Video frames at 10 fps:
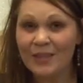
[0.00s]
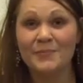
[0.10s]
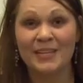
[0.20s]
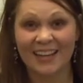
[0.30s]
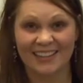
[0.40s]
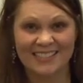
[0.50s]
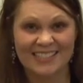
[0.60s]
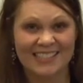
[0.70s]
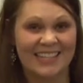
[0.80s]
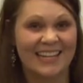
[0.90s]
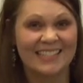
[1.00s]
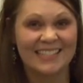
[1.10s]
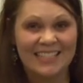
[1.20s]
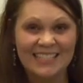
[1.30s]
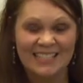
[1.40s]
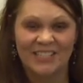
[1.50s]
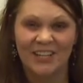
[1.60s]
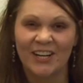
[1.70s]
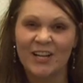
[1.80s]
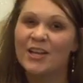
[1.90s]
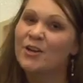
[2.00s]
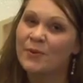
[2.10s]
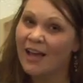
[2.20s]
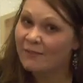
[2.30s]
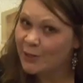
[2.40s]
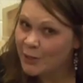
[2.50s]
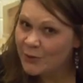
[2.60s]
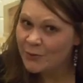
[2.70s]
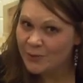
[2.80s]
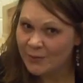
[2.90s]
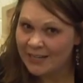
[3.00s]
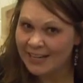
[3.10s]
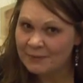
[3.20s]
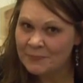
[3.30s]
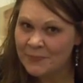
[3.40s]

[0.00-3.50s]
Because today is Easter, we have a new greeting.